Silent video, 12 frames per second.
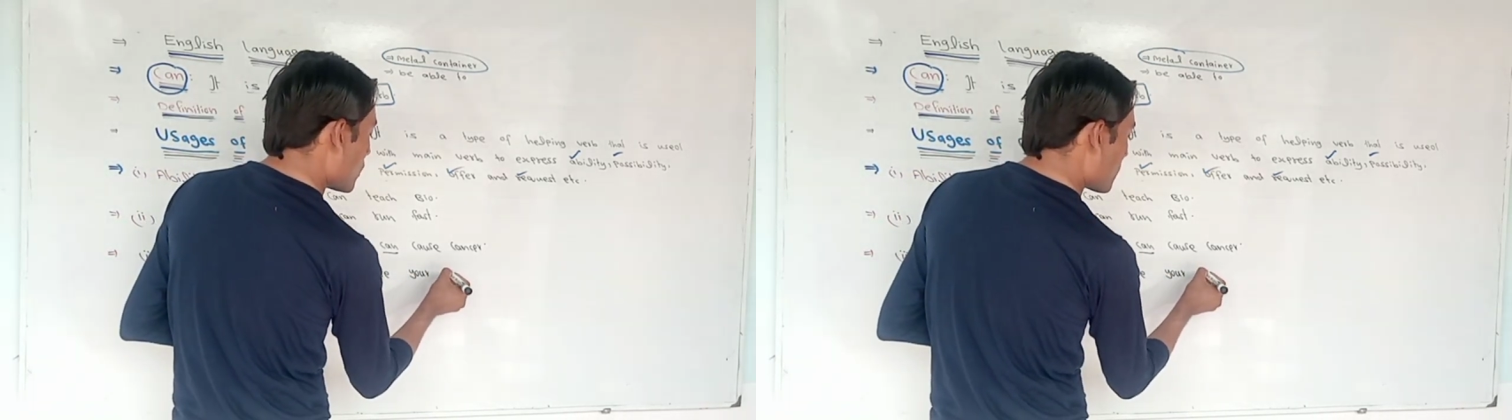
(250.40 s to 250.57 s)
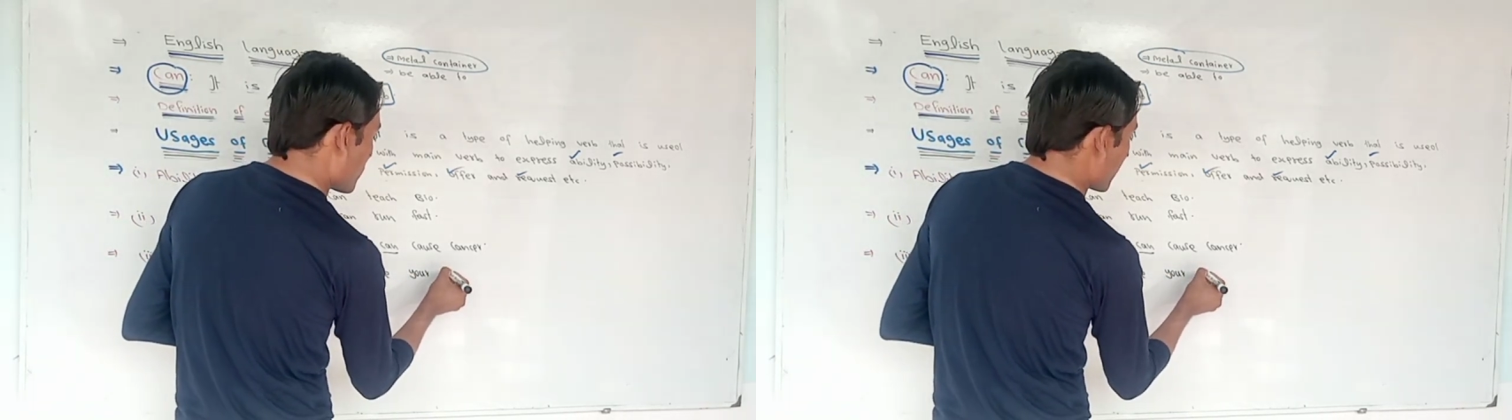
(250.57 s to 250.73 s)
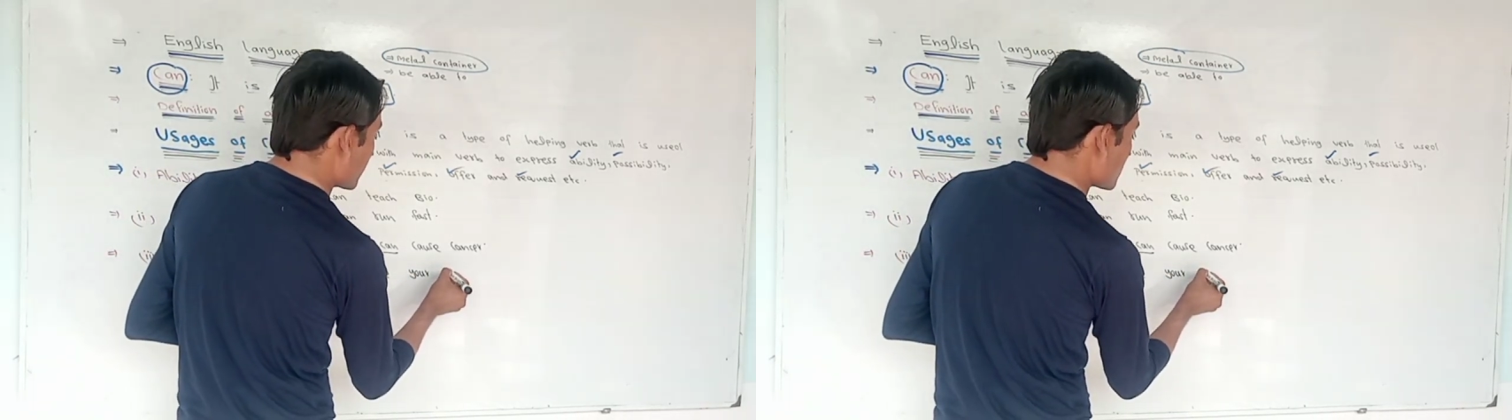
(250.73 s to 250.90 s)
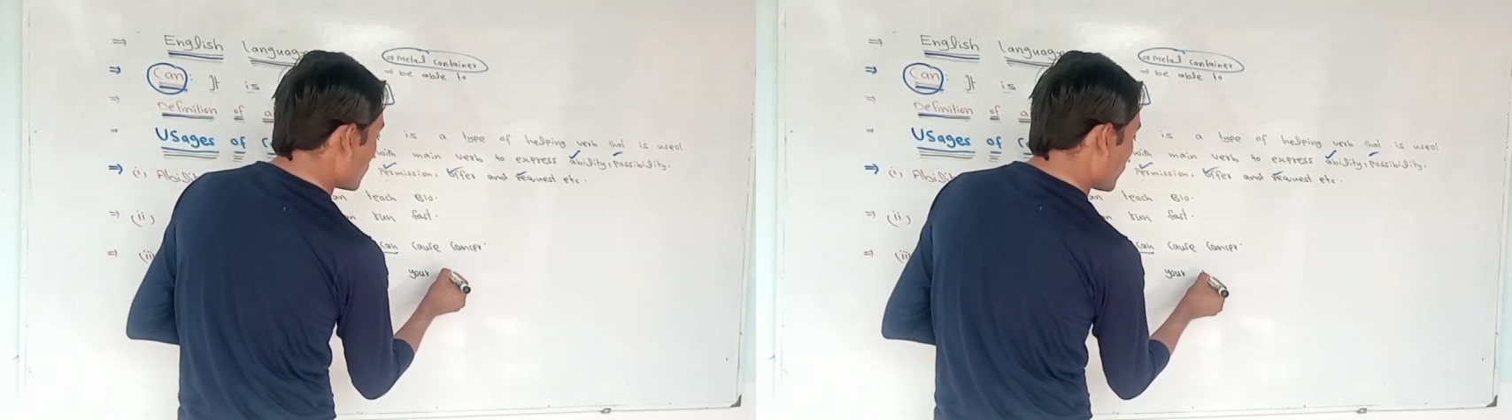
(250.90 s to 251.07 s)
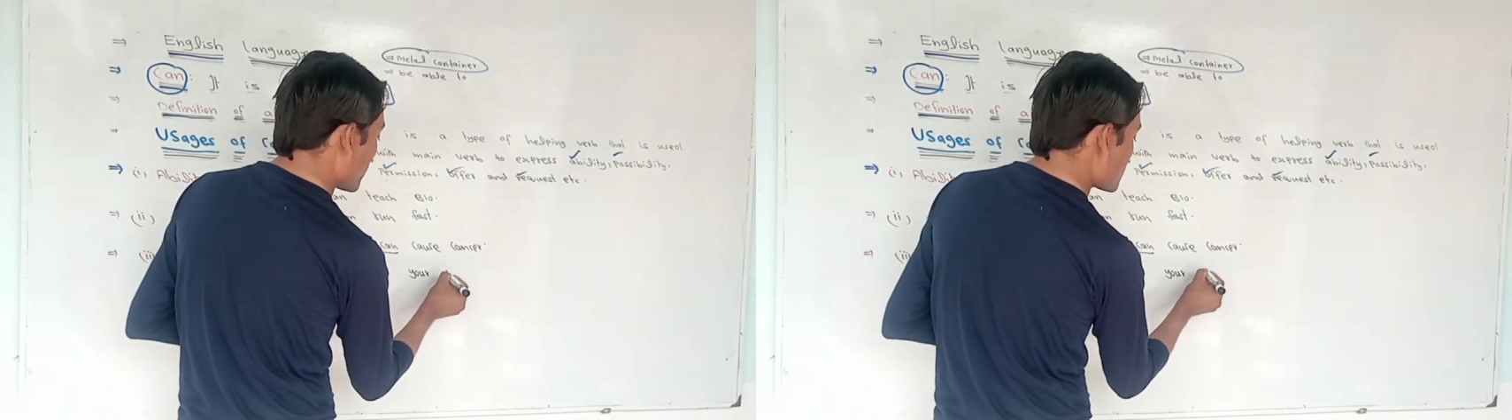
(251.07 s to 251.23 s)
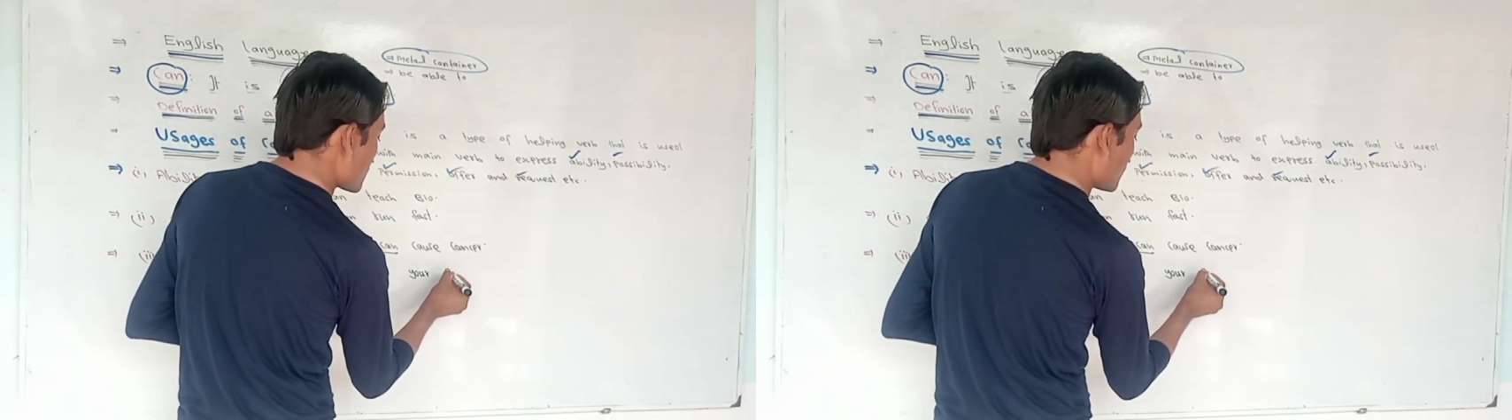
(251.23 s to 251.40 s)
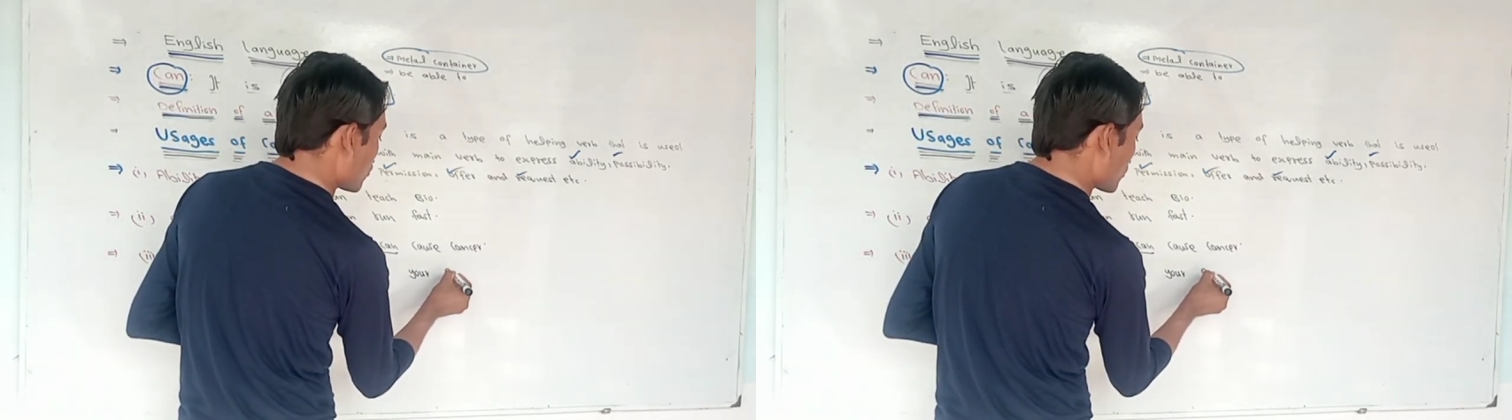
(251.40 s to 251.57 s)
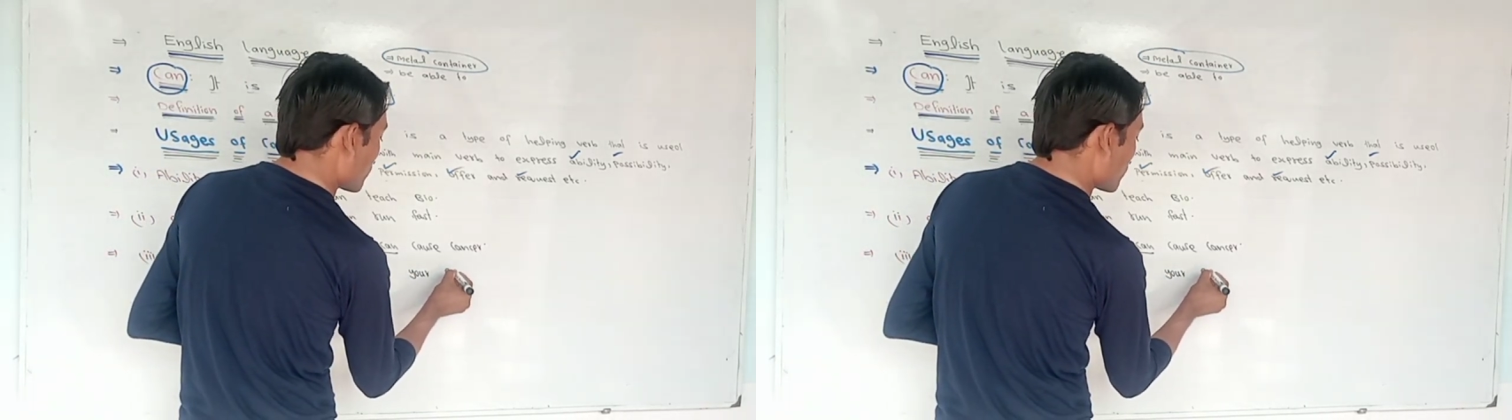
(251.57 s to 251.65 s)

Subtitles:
Your pencil, you can say that,